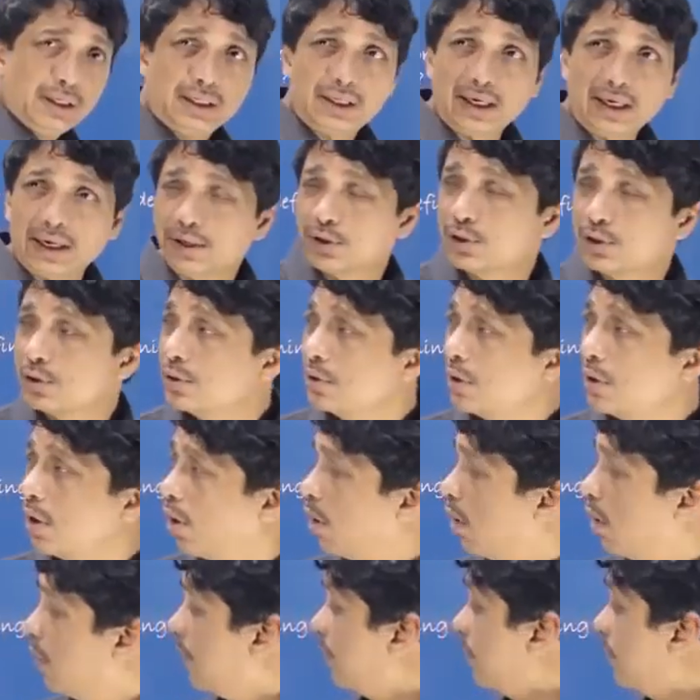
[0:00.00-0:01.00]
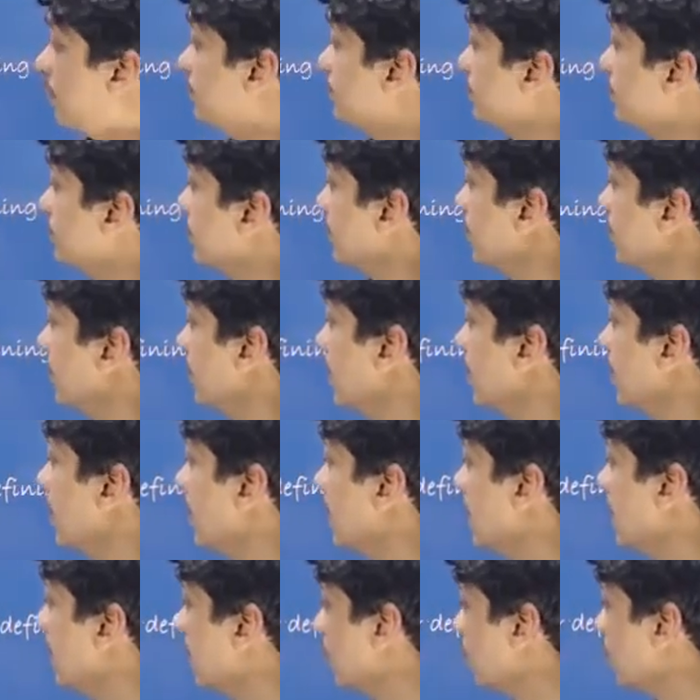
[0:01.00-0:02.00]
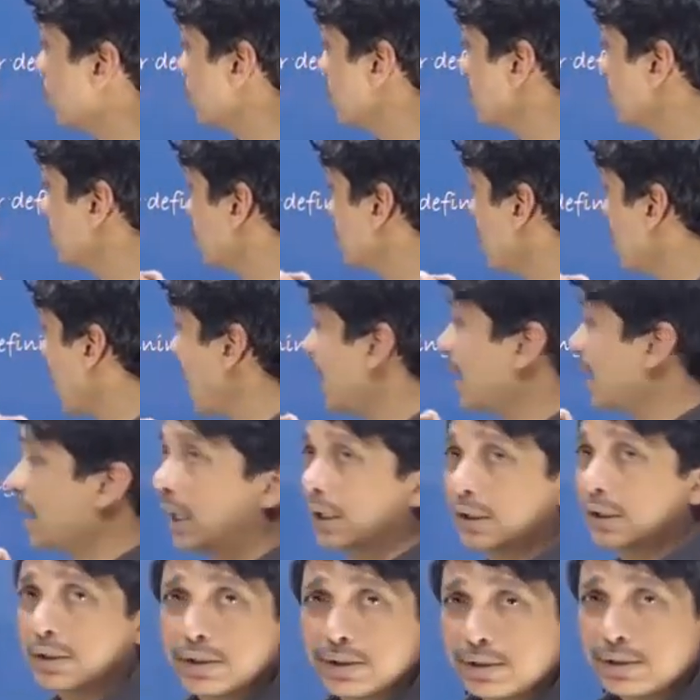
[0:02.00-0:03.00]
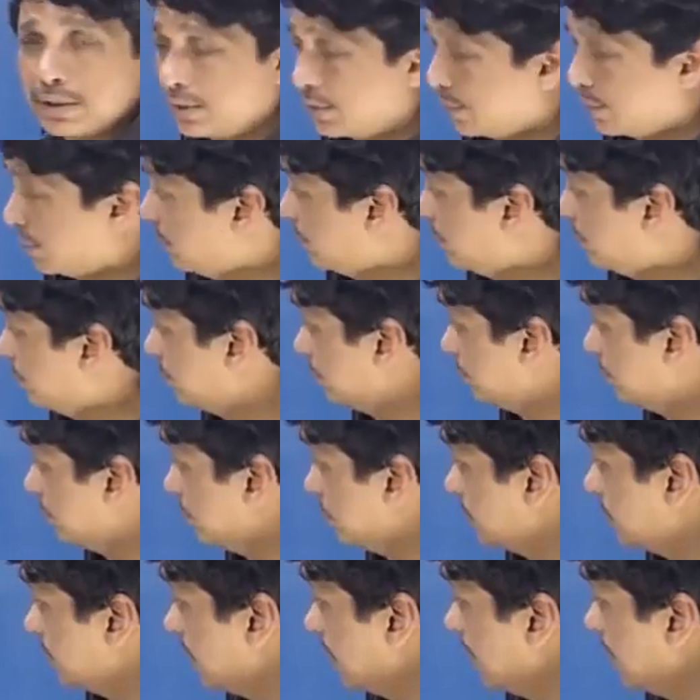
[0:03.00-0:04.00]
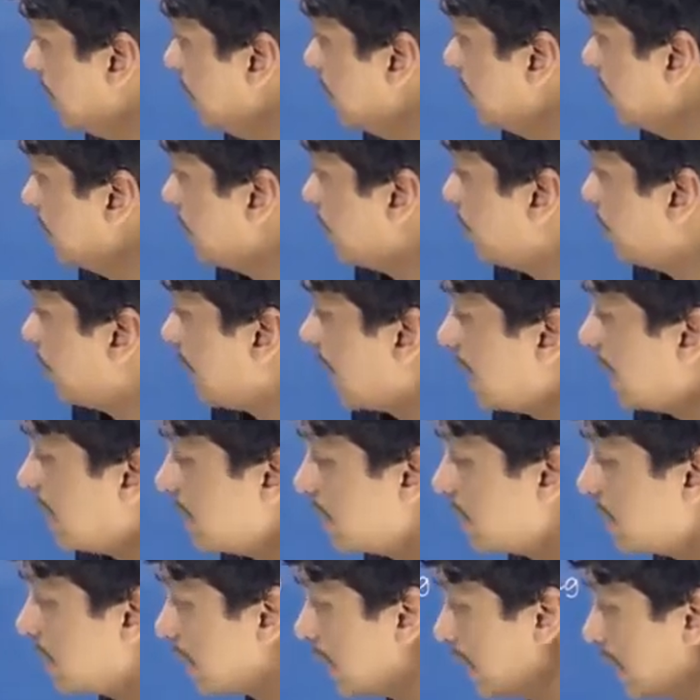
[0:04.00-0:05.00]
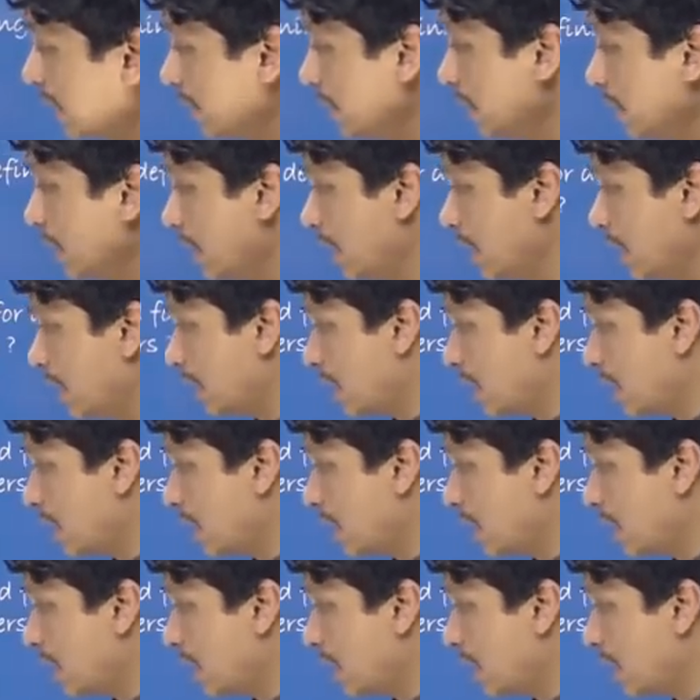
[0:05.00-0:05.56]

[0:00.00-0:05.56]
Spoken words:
detection of erosions and ulcers. Okay, the bright green